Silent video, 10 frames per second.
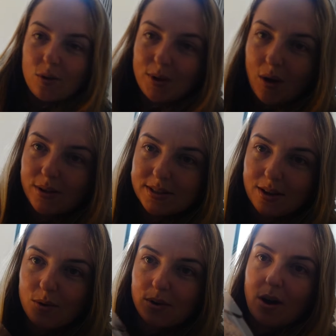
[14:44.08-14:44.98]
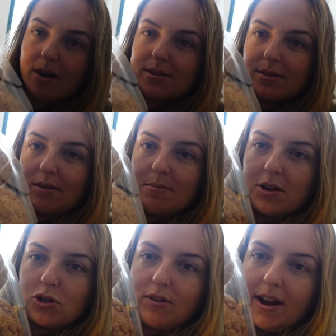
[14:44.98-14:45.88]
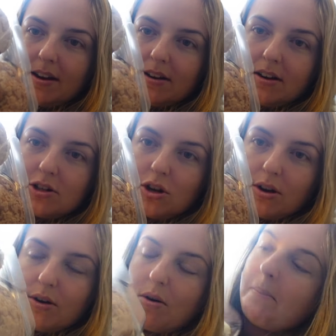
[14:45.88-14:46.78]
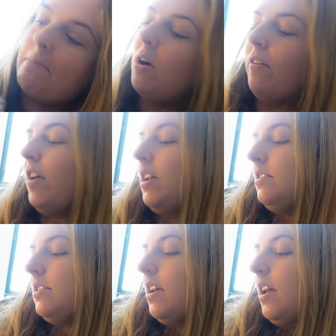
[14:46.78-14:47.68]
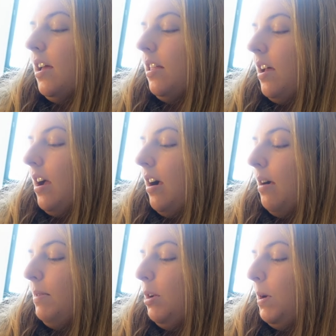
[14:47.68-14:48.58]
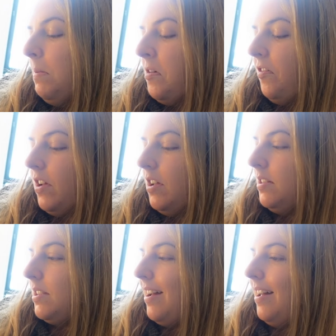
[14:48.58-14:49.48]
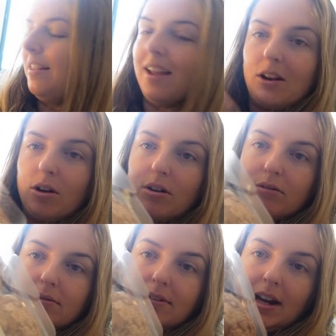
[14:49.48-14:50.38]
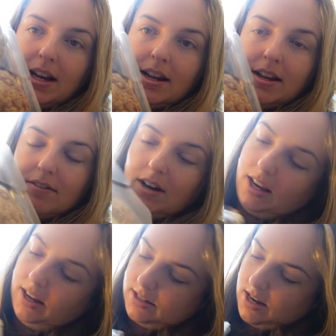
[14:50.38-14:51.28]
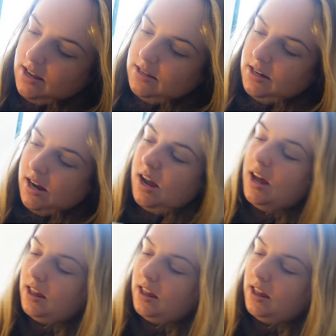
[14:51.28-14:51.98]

We also got some Trader Joe muffins. They are blueberry muffins and they look really, really tasty.